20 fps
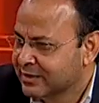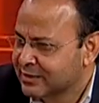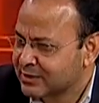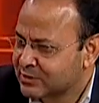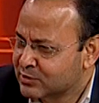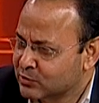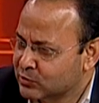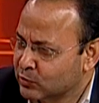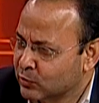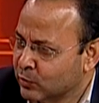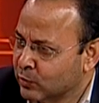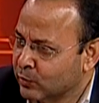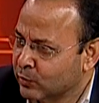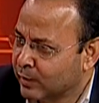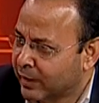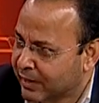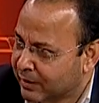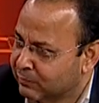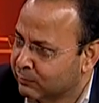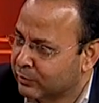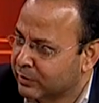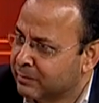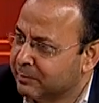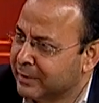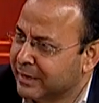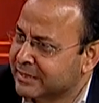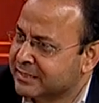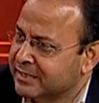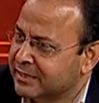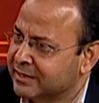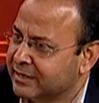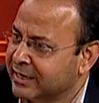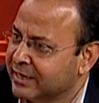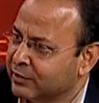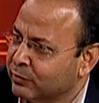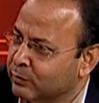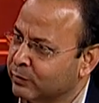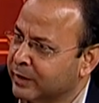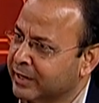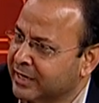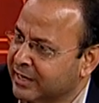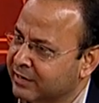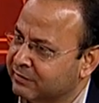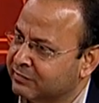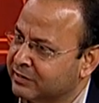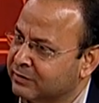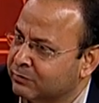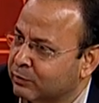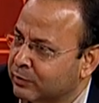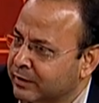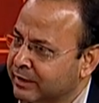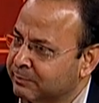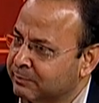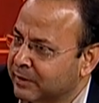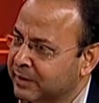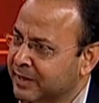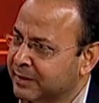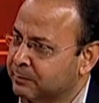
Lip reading: So I would imagine that you agree with what my